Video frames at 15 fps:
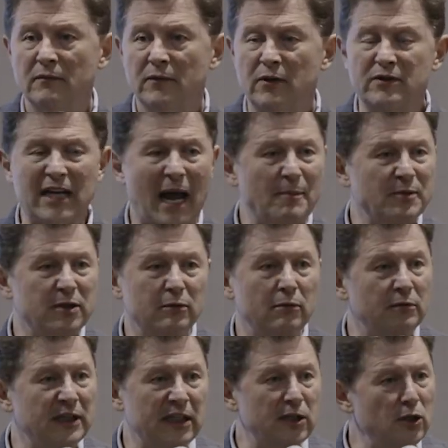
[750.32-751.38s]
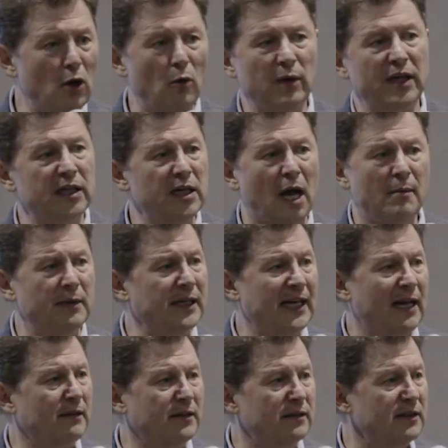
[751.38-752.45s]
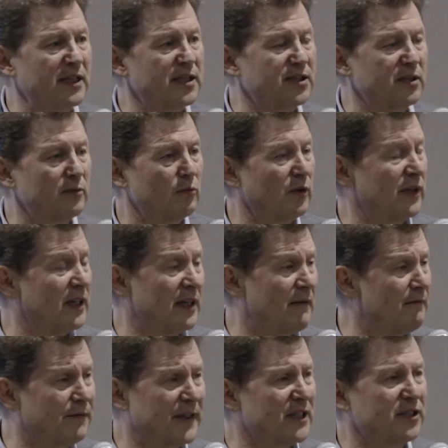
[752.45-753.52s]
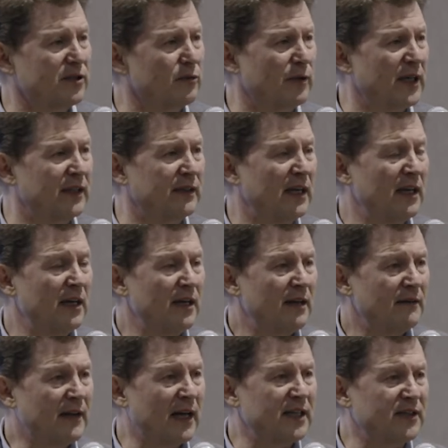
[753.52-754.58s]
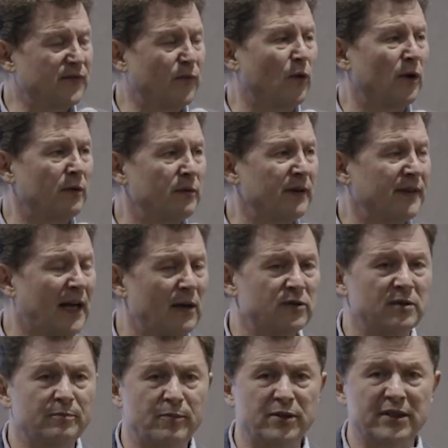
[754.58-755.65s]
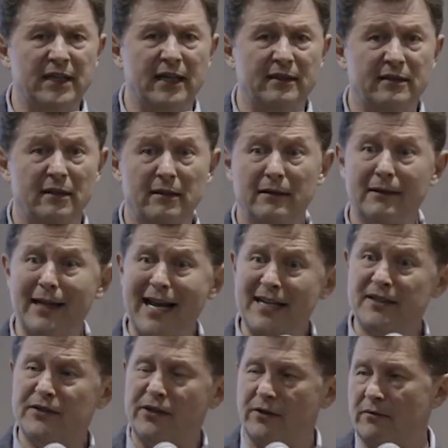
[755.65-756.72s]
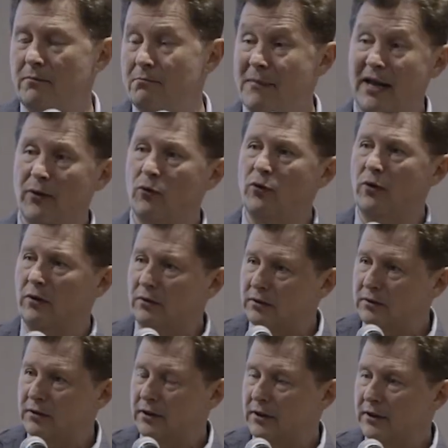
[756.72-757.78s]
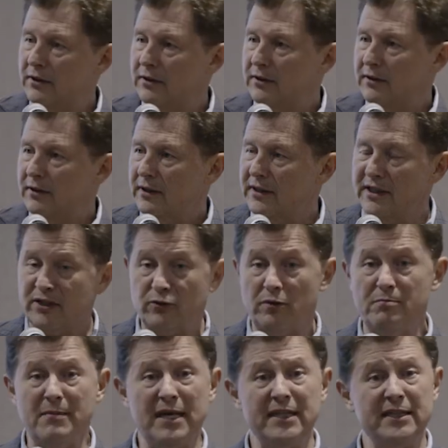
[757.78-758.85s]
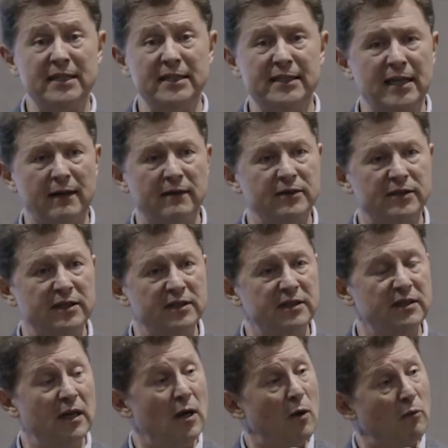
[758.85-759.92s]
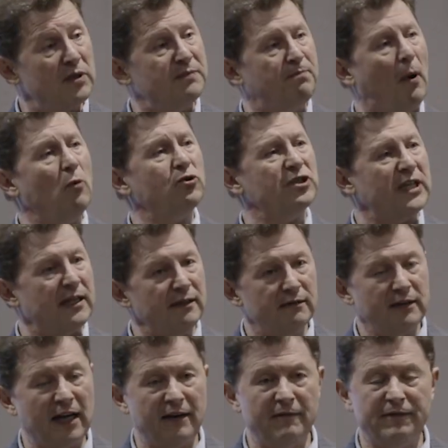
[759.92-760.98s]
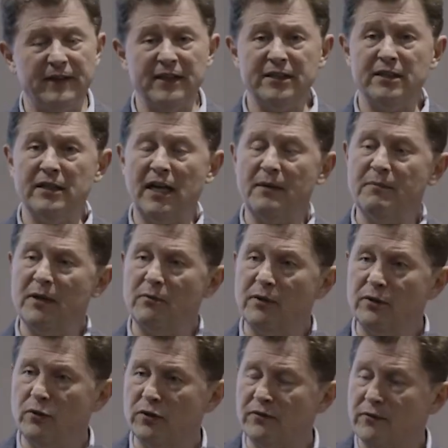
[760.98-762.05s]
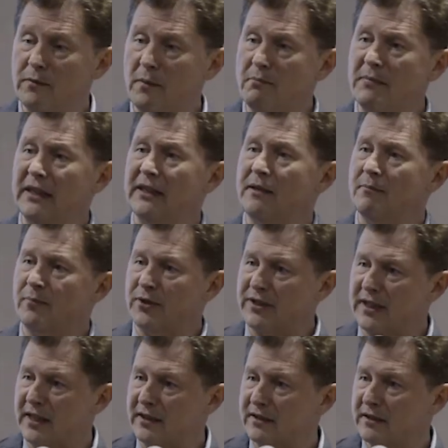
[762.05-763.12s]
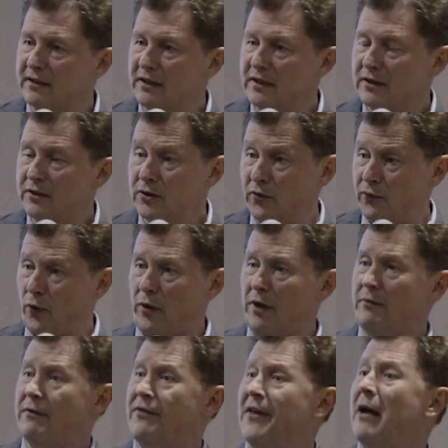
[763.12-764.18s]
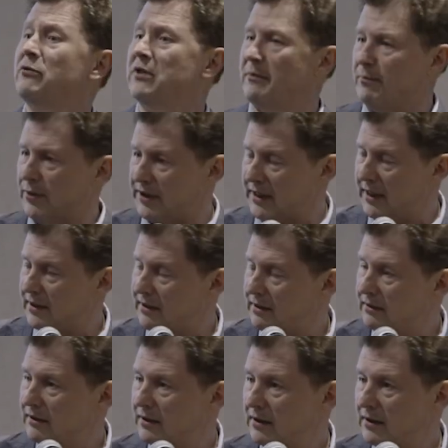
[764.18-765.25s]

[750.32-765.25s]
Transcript: There's absolutely no economic calculation with an inflation rate that is 400,000%. Last year, Maduro, in his tremendous intelligence, was boasting that inflation had been reduced from 1,000,000% to 400,000%.